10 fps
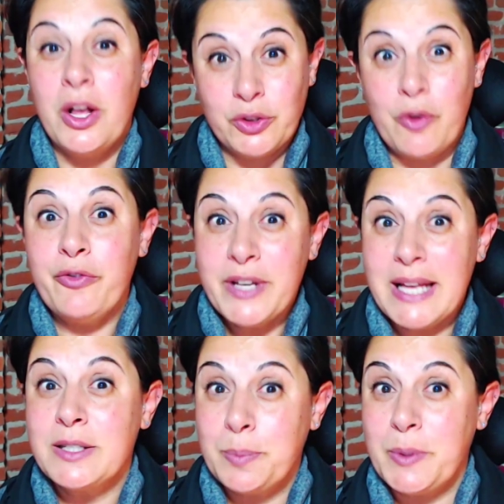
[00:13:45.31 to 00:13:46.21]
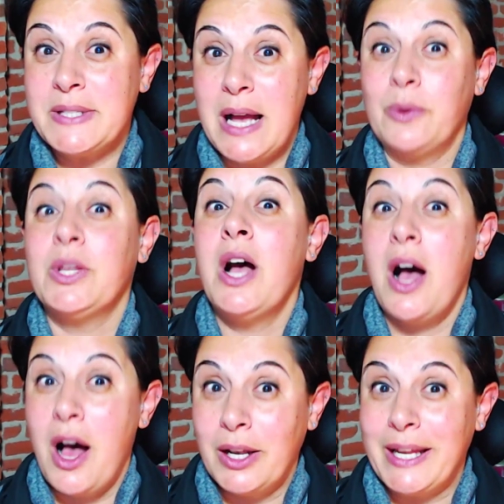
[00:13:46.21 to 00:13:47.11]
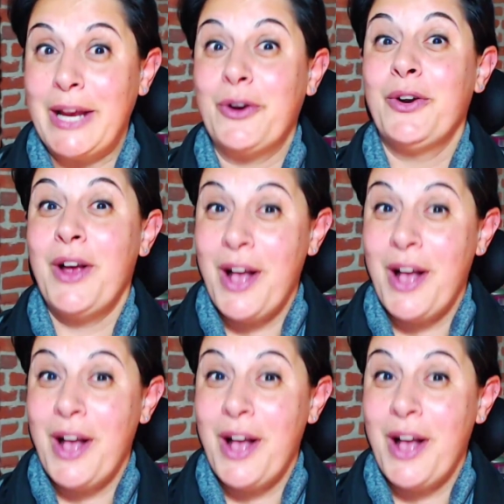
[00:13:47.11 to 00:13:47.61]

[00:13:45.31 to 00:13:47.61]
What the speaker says: Don't forget to put down A Layer